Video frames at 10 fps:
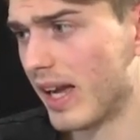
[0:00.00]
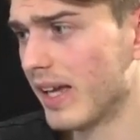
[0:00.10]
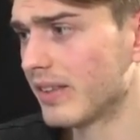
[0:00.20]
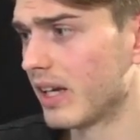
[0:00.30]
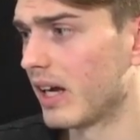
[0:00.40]

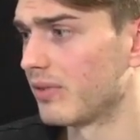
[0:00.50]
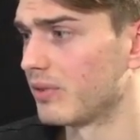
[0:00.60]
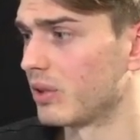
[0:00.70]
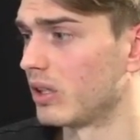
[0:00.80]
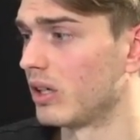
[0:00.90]
And
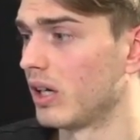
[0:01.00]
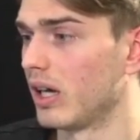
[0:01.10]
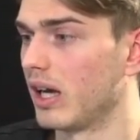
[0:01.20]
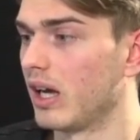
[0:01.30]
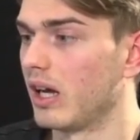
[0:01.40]
after
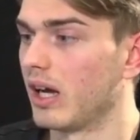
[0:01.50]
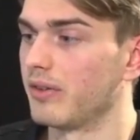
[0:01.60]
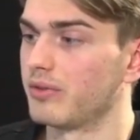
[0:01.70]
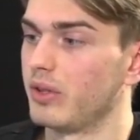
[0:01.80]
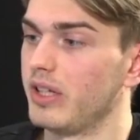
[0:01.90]

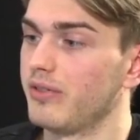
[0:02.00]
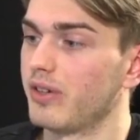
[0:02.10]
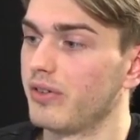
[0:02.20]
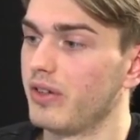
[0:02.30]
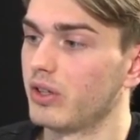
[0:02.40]

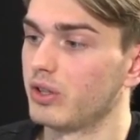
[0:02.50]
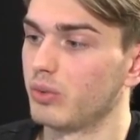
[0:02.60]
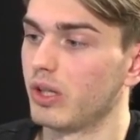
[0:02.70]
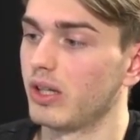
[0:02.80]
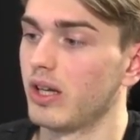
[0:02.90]
e5 here as
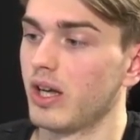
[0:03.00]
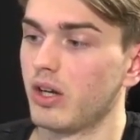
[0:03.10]
well,